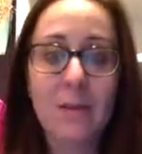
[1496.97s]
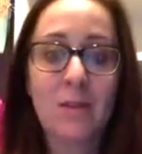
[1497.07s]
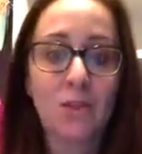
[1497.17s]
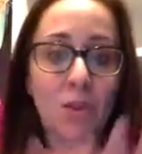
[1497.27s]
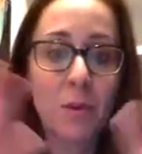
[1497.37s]

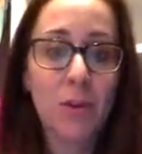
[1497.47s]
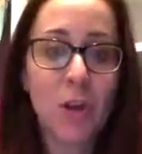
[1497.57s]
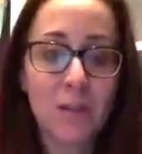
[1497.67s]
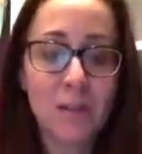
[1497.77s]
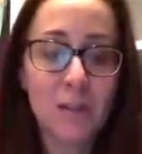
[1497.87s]
There's too much
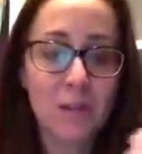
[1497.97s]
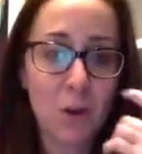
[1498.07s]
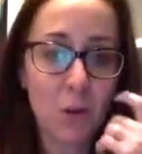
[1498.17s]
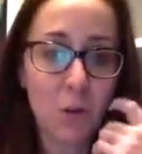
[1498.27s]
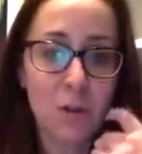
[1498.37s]
heavy stuff in
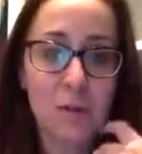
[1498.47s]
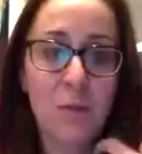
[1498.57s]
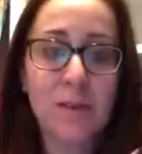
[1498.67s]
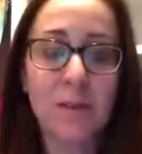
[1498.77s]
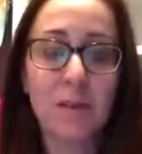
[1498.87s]
our world, and
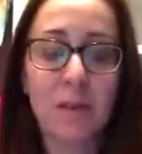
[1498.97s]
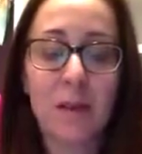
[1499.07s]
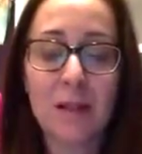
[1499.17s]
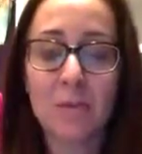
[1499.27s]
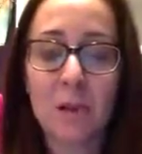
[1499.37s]
we deal with a
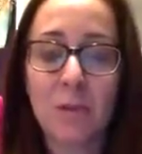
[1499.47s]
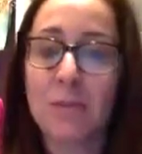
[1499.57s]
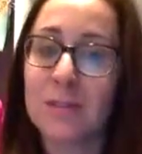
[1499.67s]
lot as mothers.